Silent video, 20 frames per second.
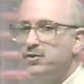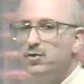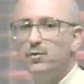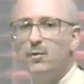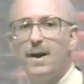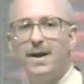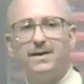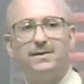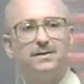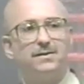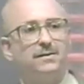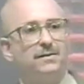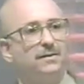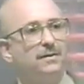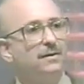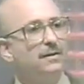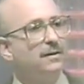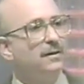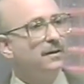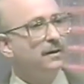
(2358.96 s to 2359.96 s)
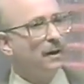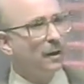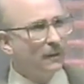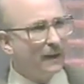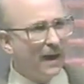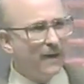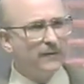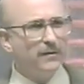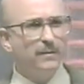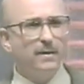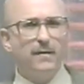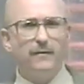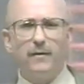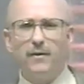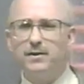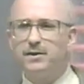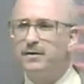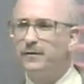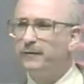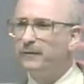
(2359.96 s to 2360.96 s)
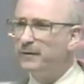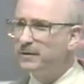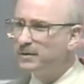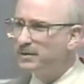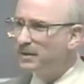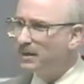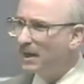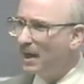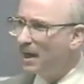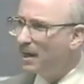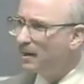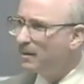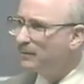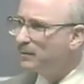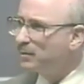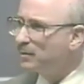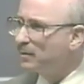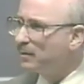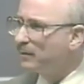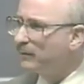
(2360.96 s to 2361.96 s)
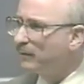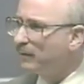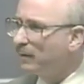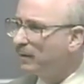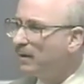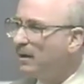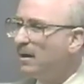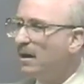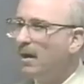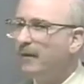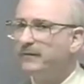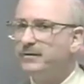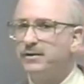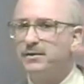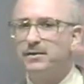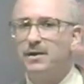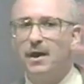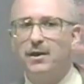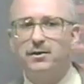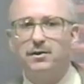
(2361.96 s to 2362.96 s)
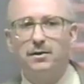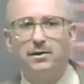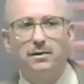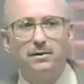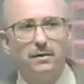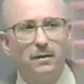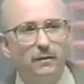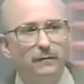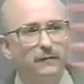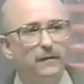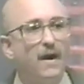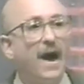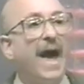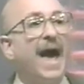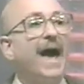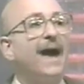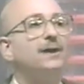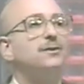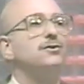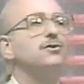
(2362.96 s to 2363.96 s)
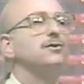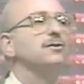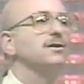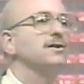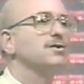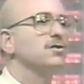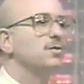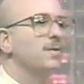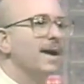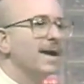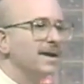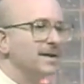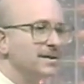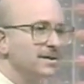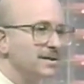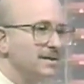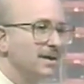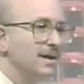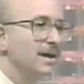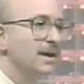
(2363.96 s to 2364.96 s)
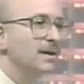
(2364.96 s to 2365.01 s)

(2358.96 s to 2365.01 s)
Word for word: to waste. You don't have to be a very sophisticated observer of discussions of hazardous waste